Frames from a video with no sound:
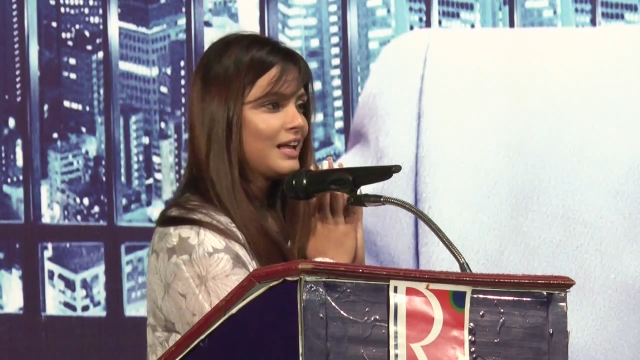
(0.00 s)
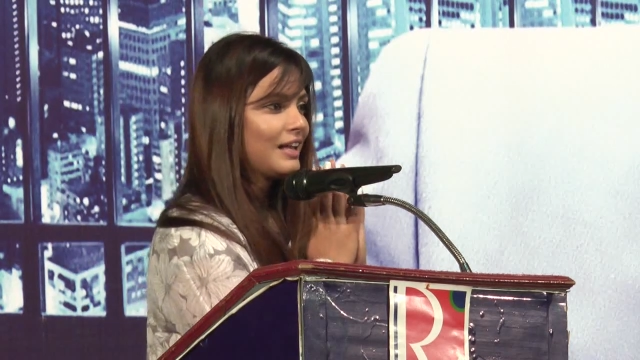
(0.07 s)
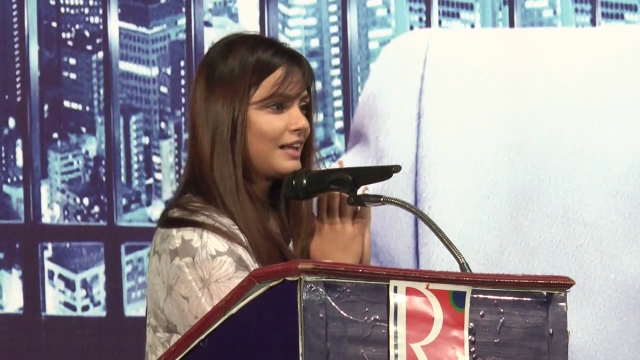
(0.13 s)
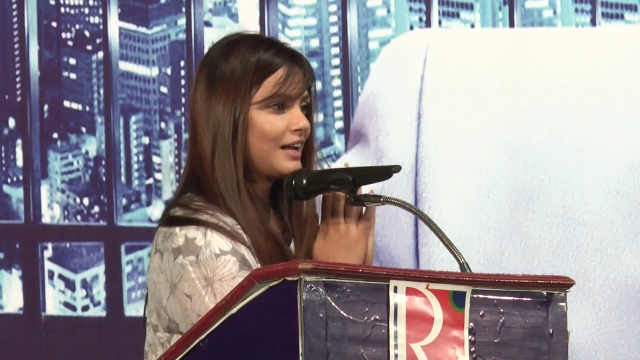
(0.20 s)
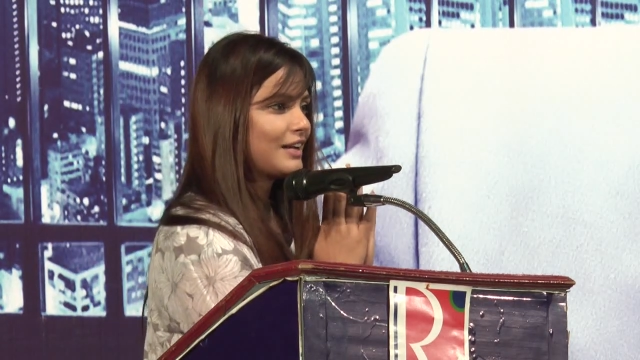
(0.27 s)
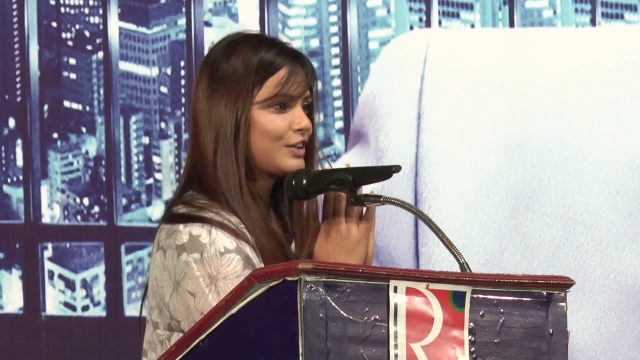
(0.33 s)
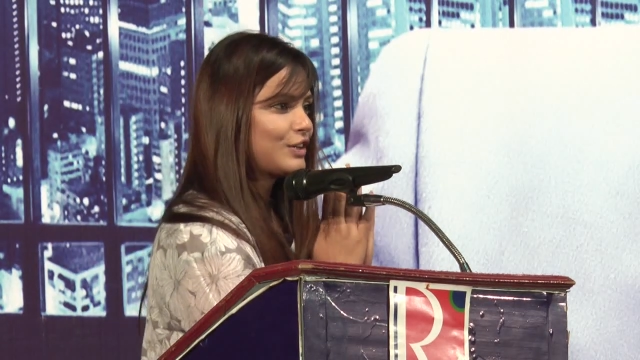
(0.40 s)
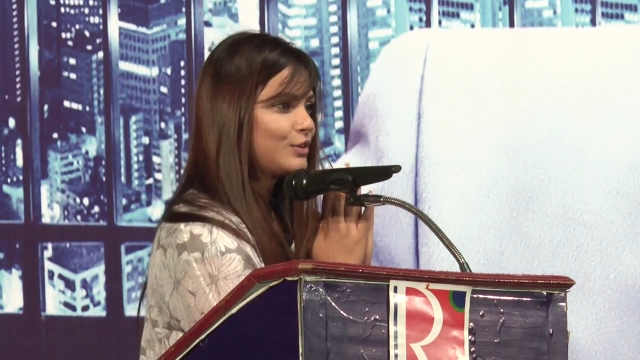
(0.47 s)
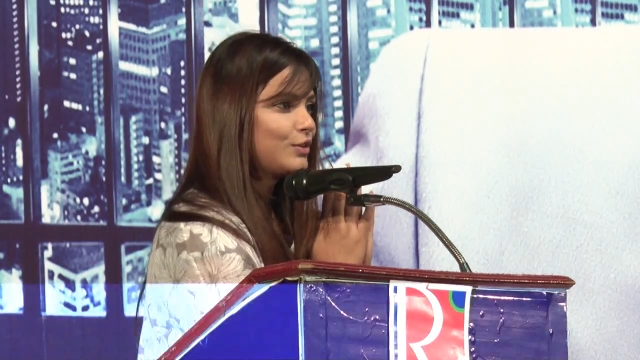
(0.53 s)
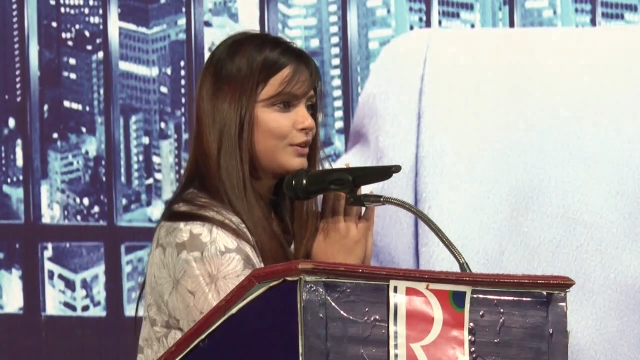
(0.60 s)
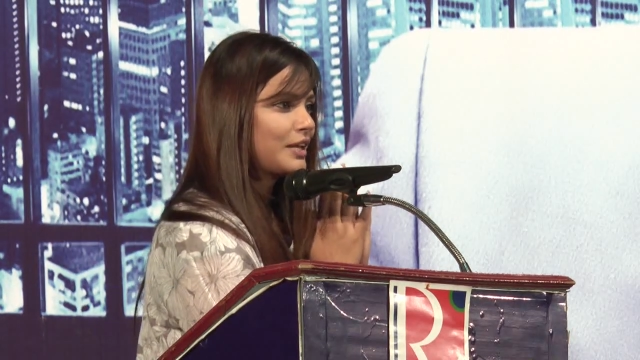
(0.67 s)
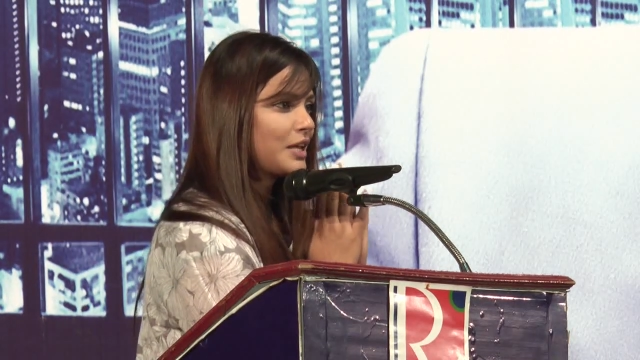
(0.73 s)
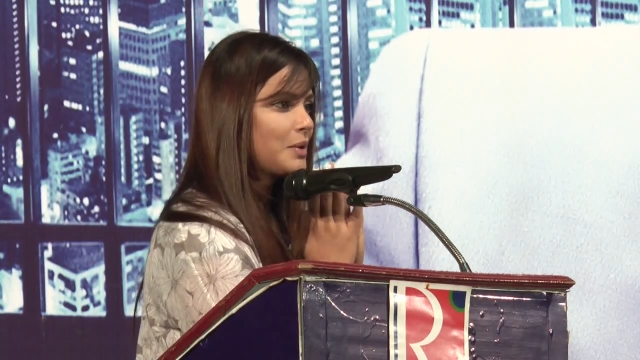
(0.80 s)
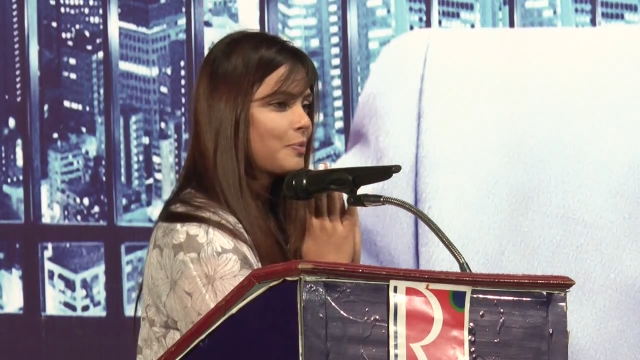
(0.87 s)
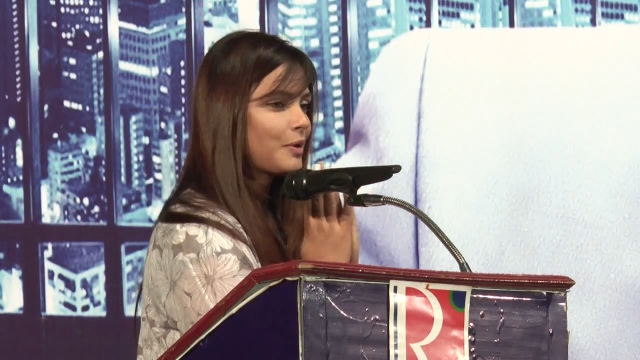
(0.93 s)
that you
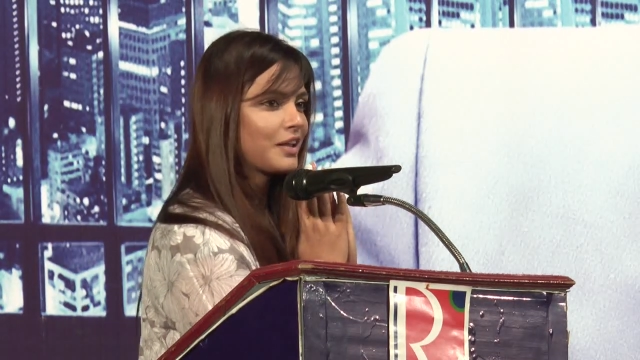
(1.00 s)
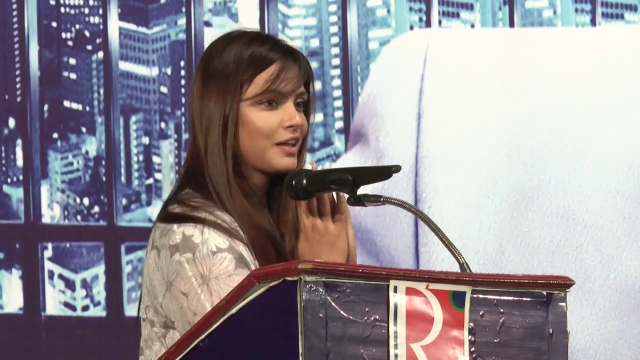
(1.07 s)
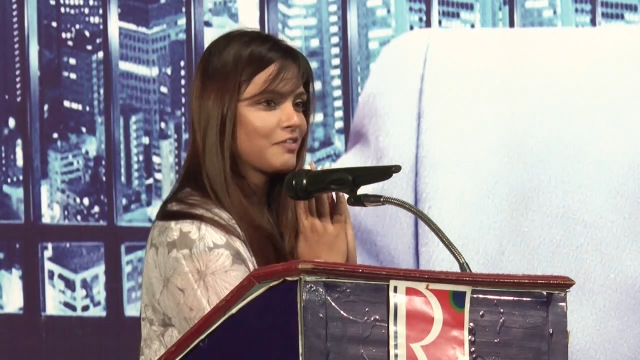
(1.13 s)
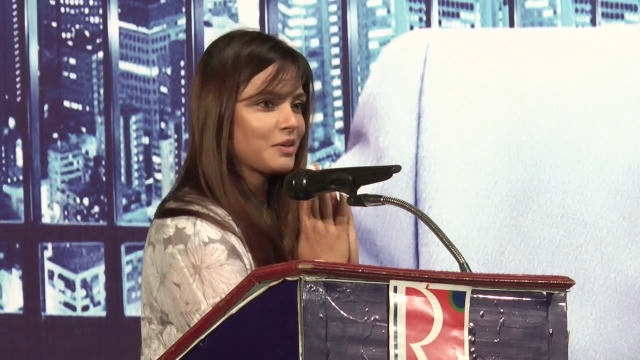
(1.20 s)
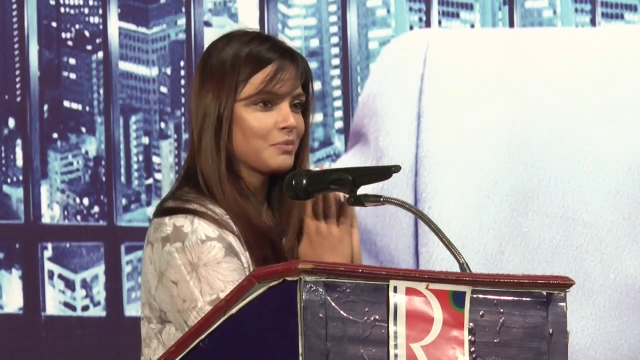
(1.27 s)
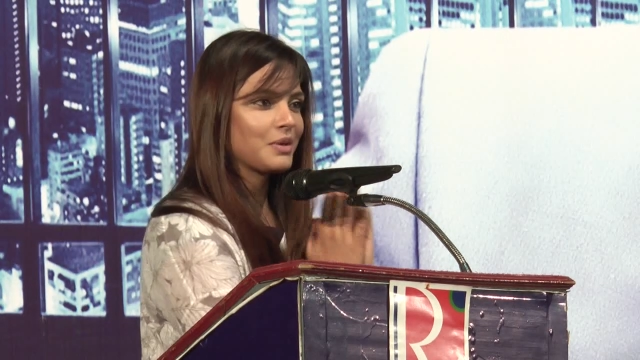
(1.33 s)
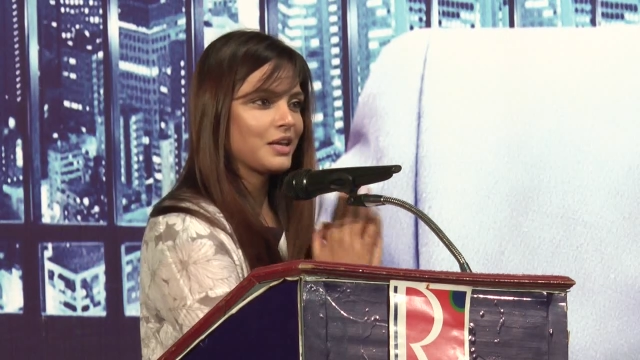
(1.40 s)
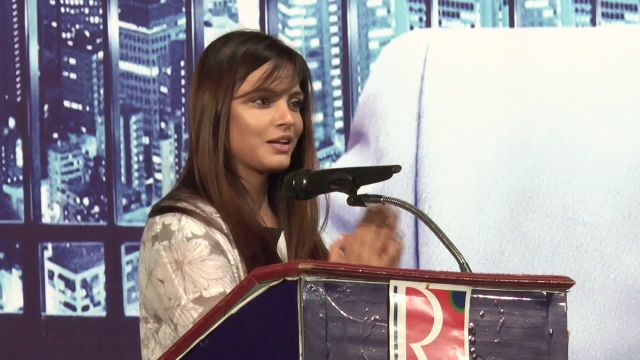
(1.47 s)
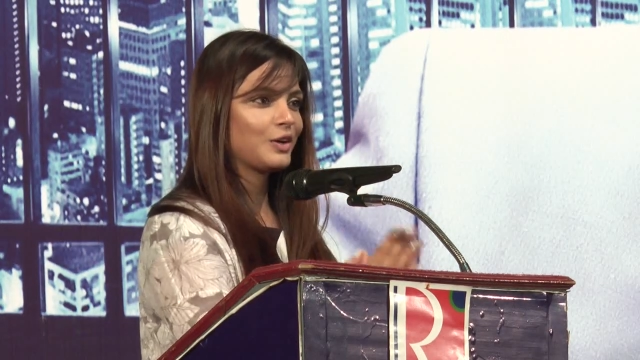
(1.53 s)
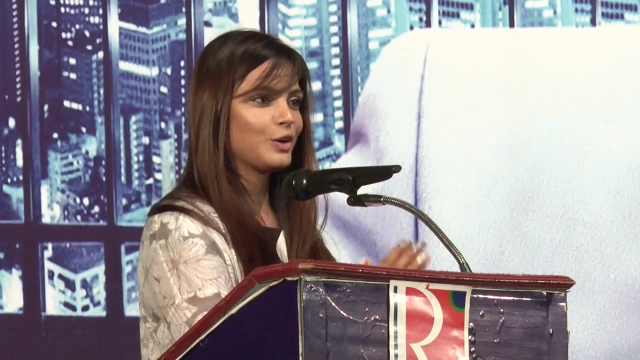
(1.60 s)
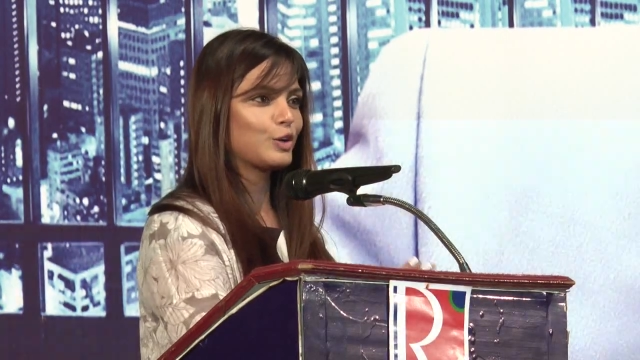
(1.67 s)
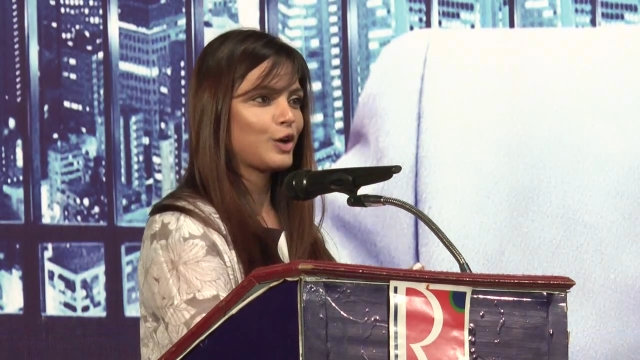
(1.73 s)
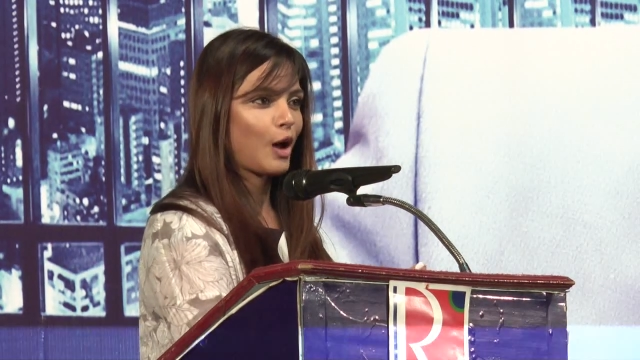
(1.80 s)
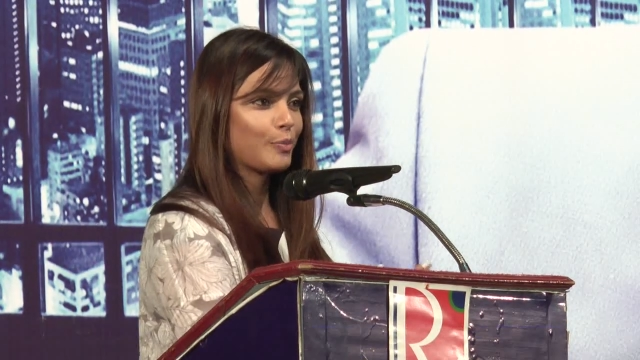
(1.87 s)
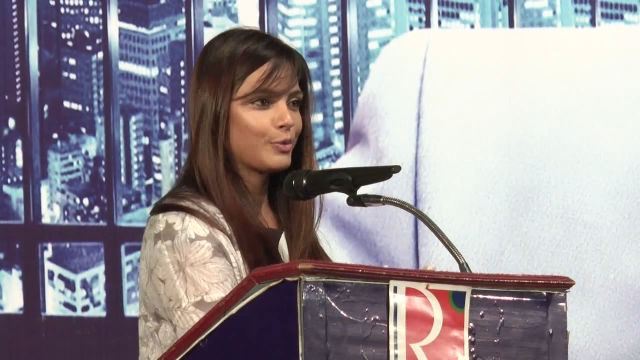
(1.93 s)
keep on giving me
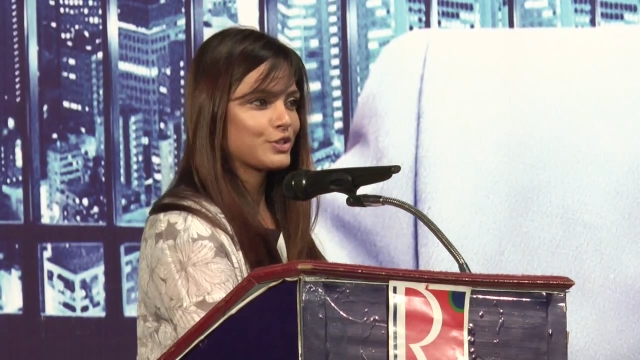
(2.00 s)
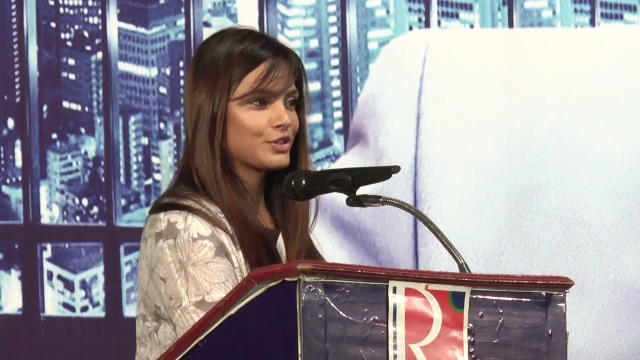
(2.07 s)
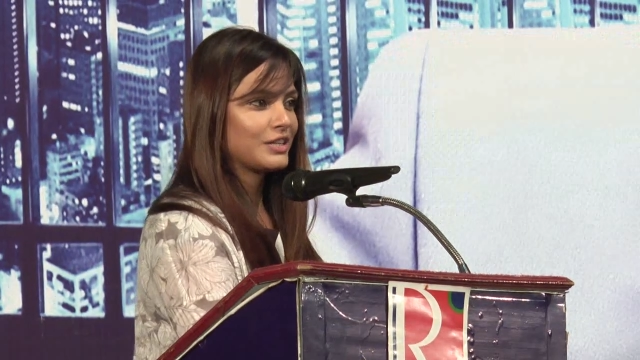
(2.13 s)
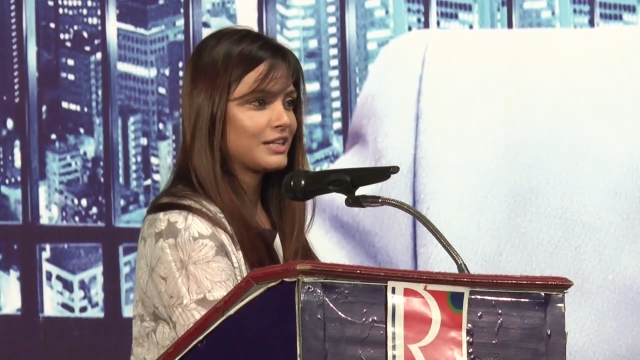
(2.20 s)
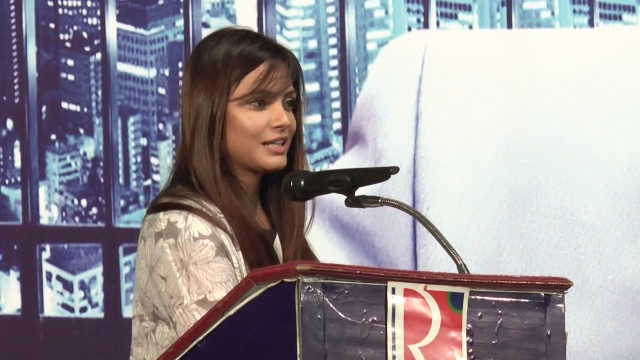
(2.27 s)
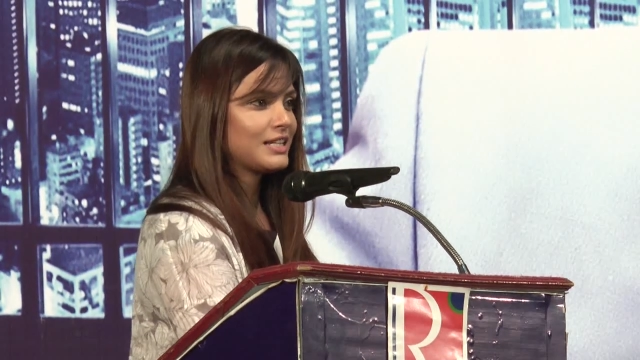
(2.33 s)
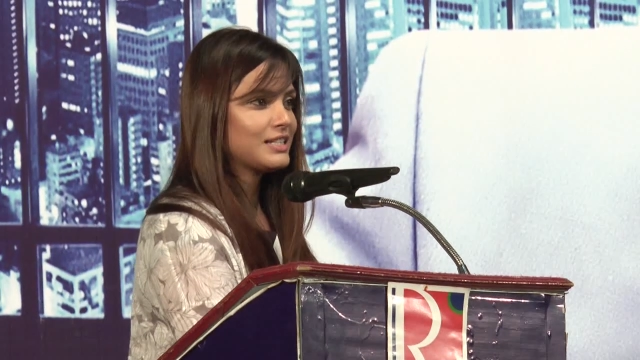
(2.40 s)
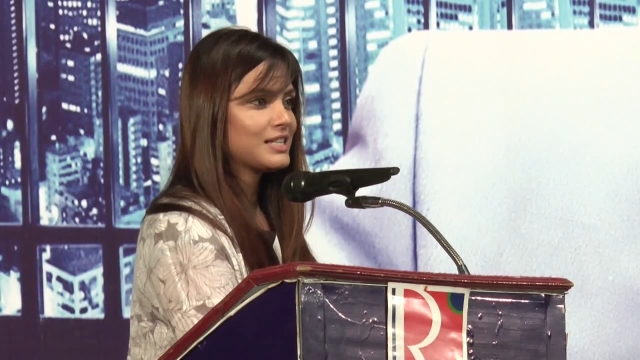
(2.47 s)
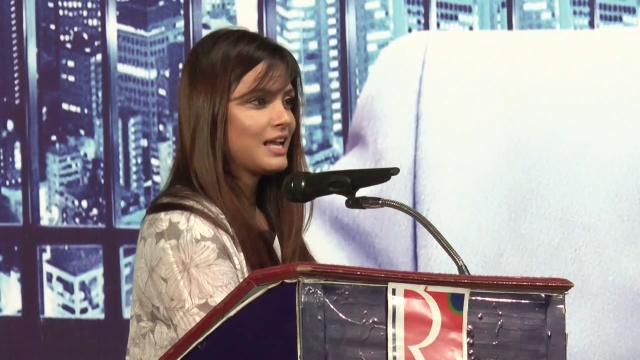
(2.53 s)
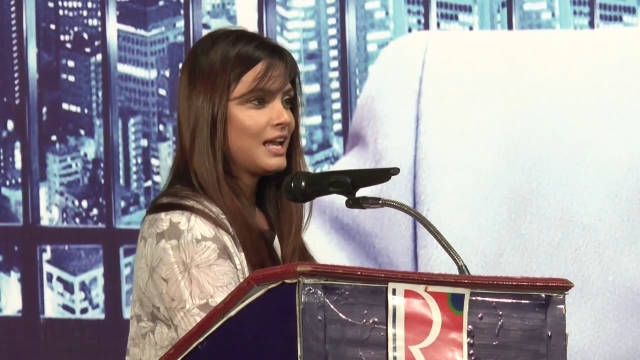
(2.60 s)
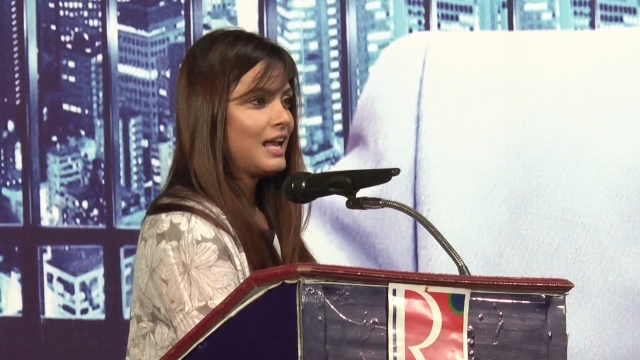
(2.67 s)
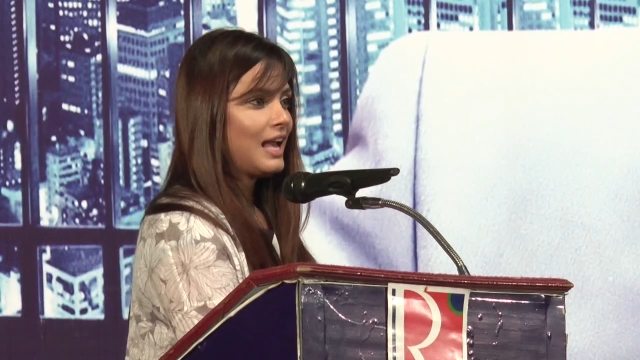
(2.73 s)
good opportunities.